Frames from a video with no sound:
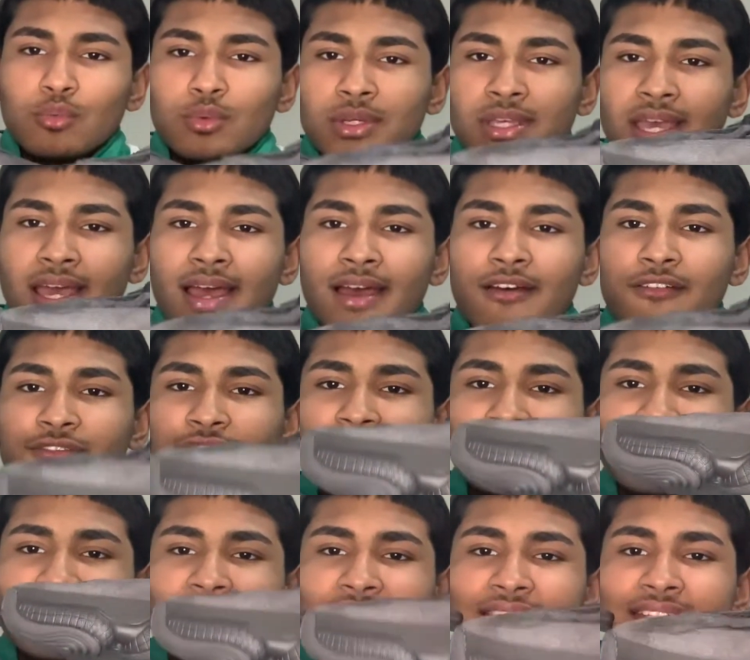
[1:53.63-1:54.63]
have the
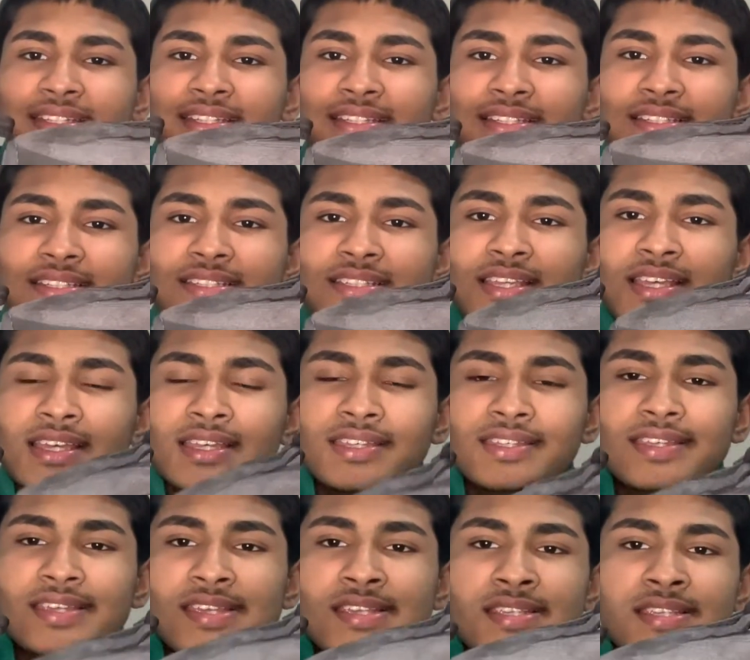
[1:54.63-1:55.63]
Adidas
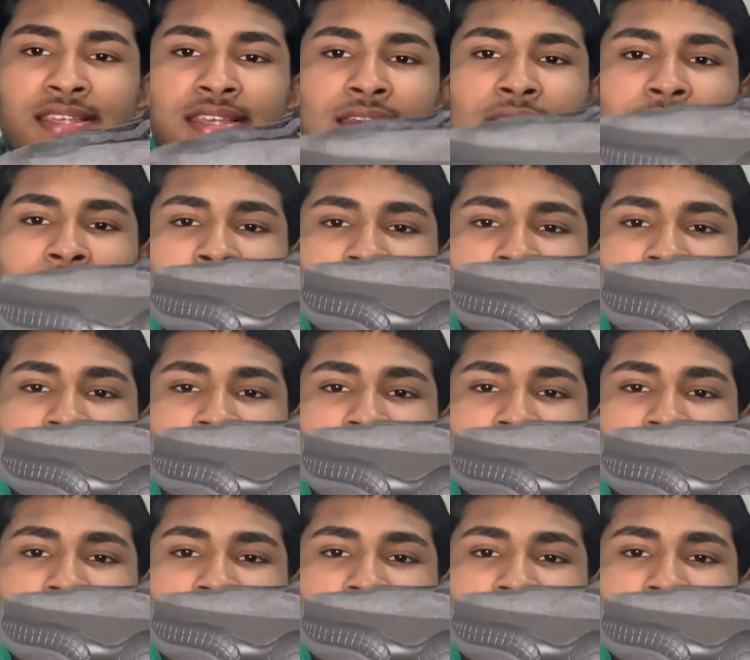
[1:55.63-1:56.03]
Yeezy